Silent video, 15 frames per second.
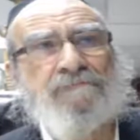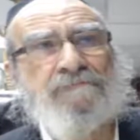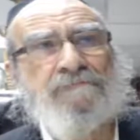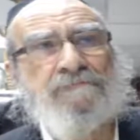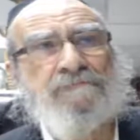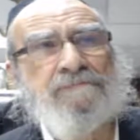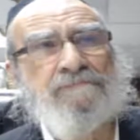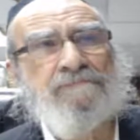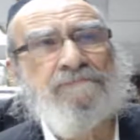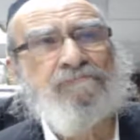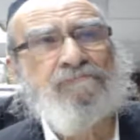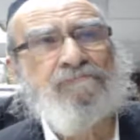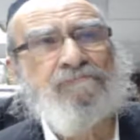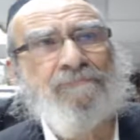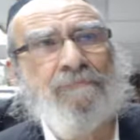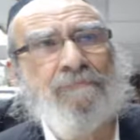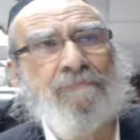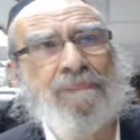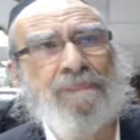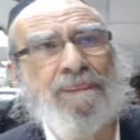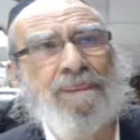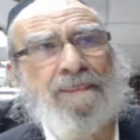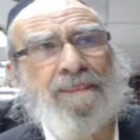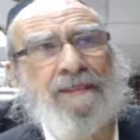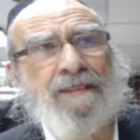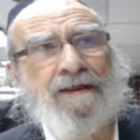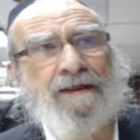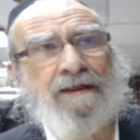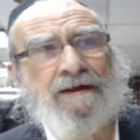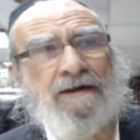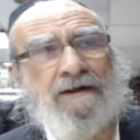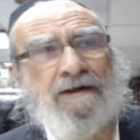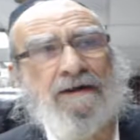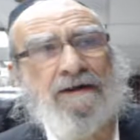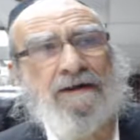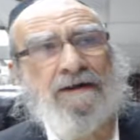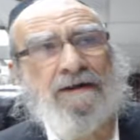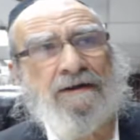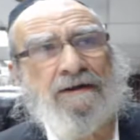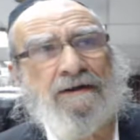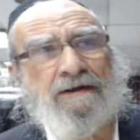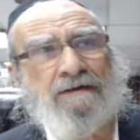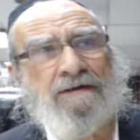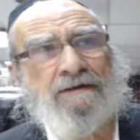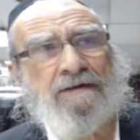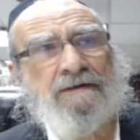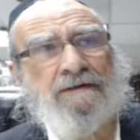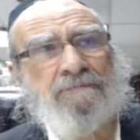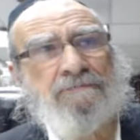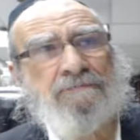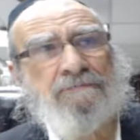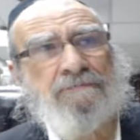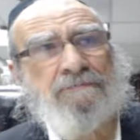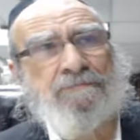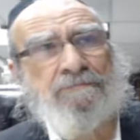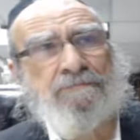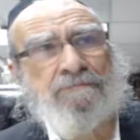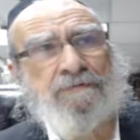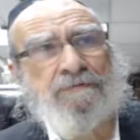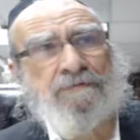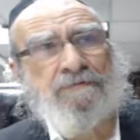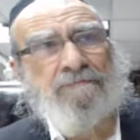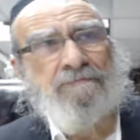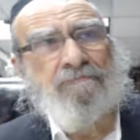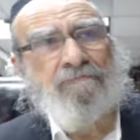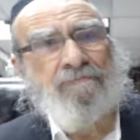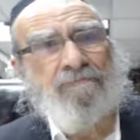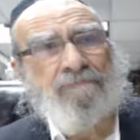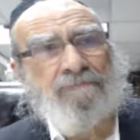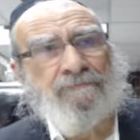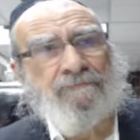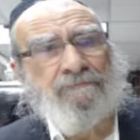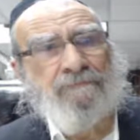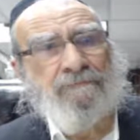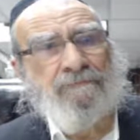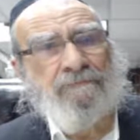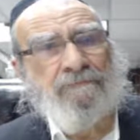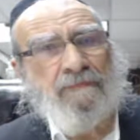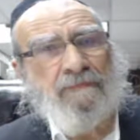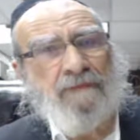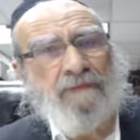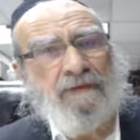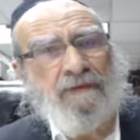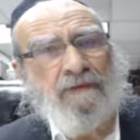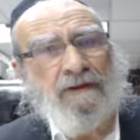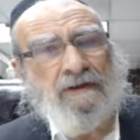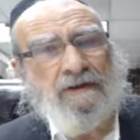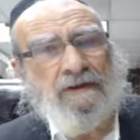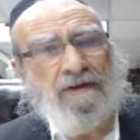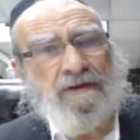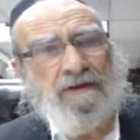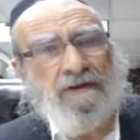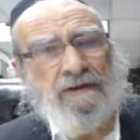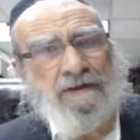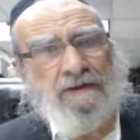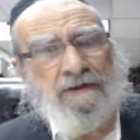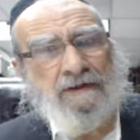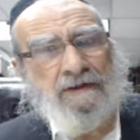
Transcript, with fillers: I don't think I, I got this Kol Almin. What was that? What was the emphasis that you're you were making on Mamal Kol